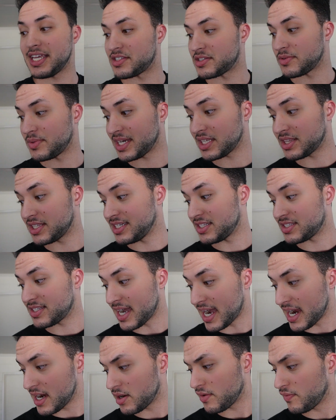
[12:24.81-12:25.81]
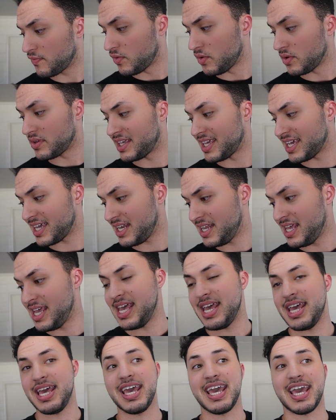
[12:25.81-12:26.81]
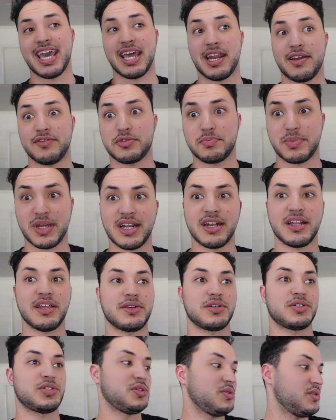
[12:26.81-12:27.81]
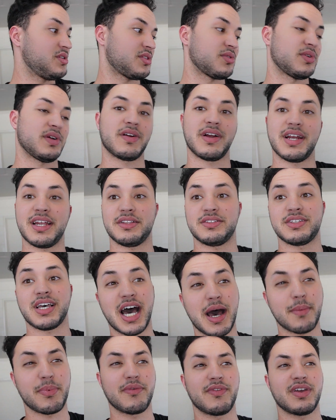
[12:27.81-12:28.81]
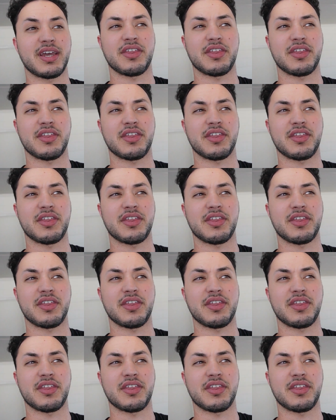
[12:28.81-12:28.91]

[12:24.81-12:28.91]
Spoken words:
So we got the entire full kit, and I've spent another $2 to $3 grand on top of it.